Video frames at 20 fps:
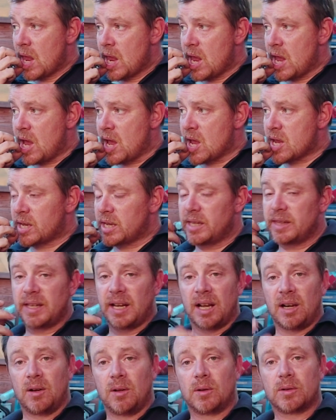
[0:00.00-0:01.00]
yeah, give
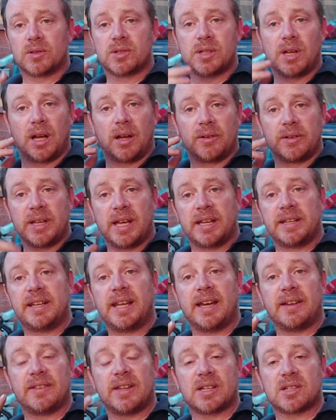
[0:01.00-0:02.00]
that a look. So yeah,
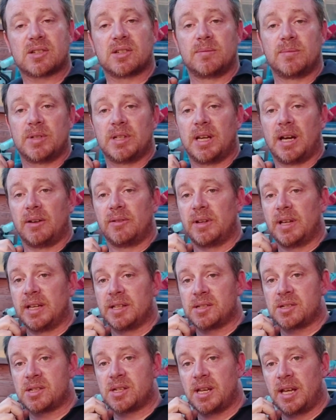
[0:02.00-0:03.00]
now that's going to be known
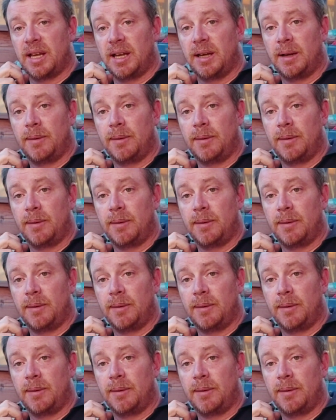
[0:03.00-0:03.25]
as